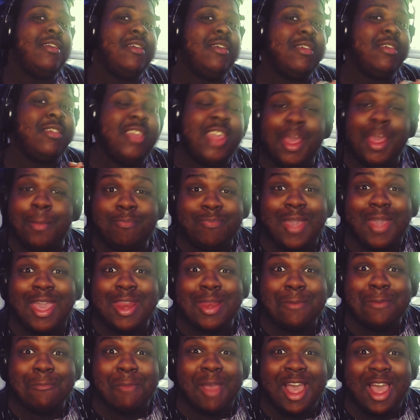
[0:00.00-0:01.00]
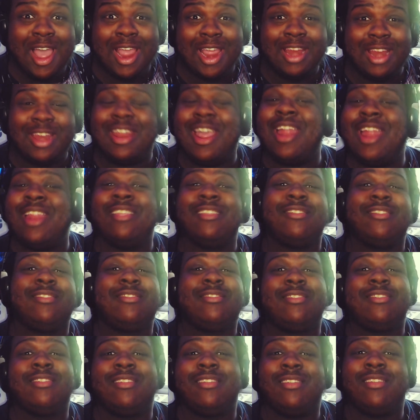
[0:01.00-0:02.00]
Keep that in mind. That
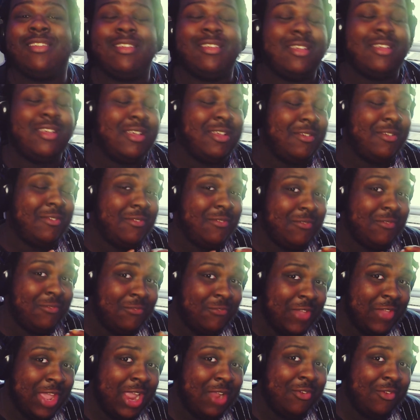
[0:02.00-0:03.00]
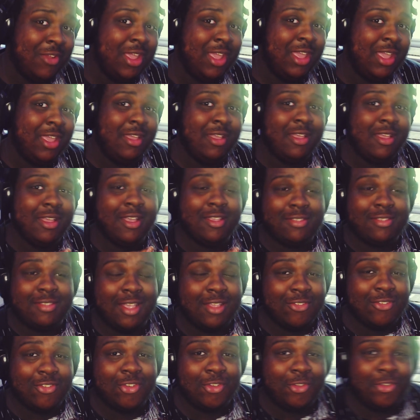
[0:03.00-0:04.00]
is very
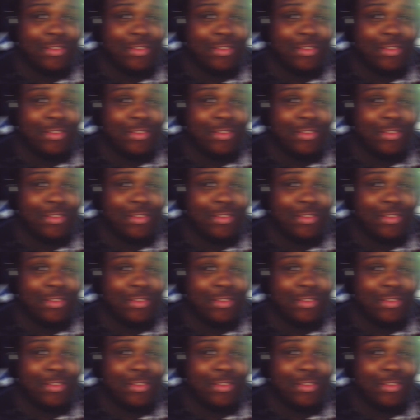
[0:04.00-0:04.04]
essential.